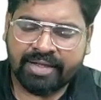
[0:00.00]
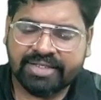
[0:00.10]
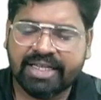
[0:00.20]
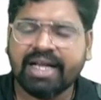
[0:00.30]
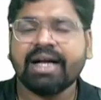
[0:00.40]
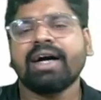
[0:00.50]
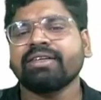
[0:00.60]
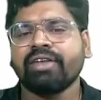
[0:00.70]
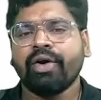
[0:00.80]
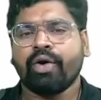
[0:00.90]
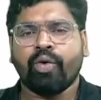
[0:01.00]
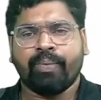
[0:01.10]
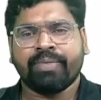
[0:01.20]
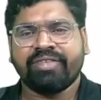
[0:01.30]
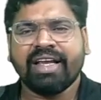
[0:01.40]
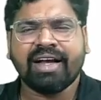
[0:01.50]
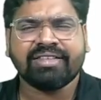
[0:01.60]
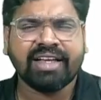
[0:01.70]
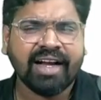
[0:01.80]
Sicca syndrome. Sicca